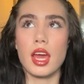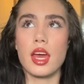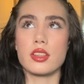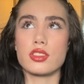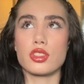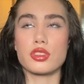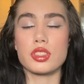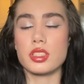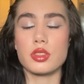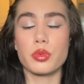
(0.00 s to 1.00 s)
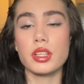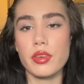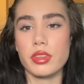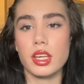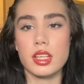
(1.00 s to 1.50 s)
And so we're
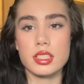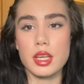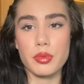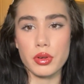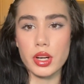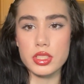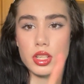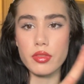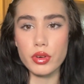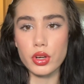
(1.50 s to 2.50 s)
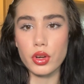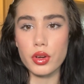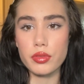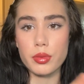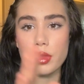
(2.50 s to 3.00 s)
definitely gonna see a progression of her
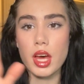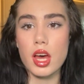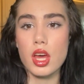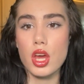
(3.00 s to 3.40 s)
going from that,